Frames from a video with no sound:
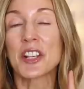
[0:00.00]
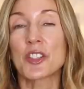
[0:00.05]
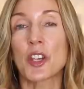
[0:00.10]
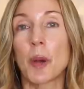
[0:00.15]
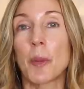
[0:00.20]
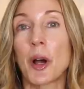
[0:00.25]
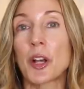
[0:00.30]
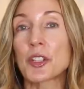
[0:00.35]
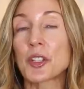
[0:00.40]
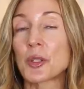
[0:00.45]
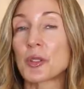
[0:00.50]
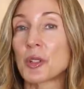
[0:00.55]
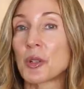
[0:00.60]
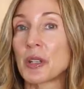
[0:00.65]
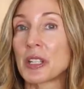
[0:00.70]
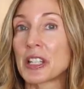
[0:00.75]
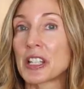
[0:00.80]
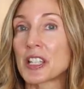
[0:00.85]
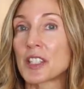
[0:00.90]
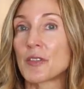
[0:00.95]
So I'm also
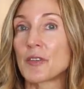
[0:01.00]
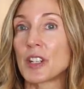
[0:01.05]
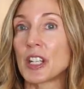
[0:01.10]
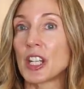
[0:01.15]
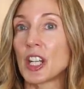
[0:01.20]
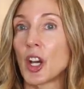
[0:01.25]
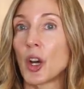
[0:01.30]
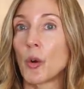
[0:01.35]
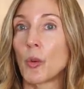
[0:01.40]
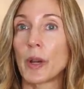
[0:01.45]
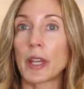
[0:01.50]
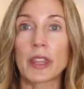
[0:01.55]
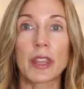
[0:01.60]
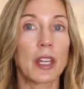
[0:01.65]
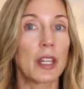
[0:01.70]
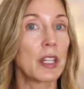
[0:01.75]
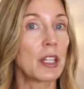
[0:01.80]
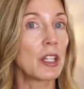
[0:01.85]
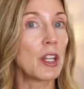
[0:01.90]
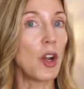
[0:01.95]
doing this video
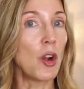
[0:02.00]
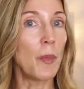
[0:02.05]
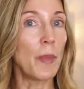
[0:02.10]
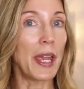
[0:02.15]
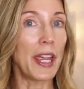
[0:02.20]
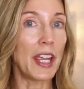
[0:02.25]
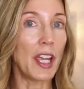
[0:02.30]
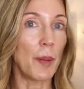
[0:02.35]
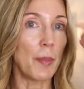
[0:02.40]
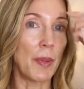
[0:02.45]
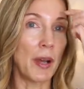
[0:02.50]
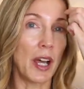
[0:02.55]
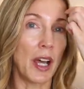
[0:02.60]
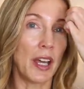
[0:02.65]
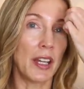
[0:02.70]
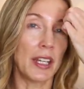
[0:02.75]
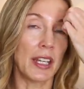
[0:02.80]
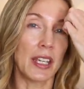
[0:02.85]
with no makeup on.